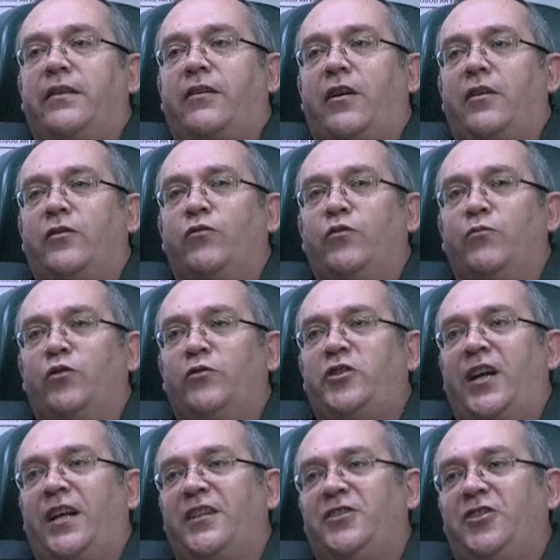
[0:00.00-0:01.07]
there are no more
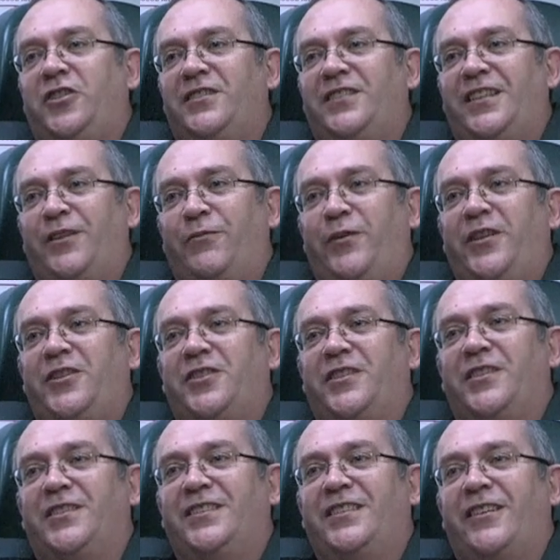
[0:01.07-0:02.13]
challenging
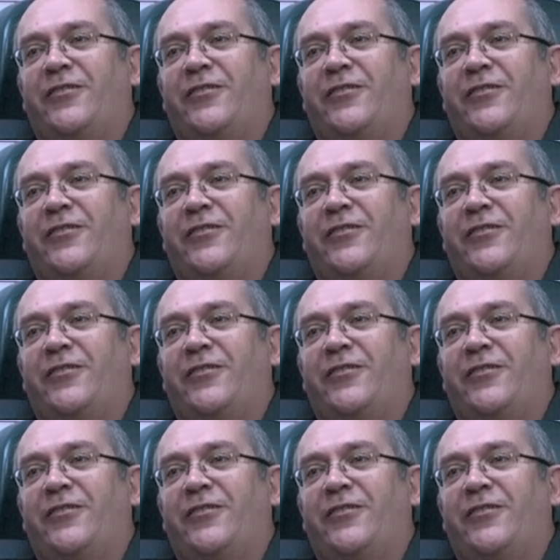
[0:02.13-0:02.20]
situations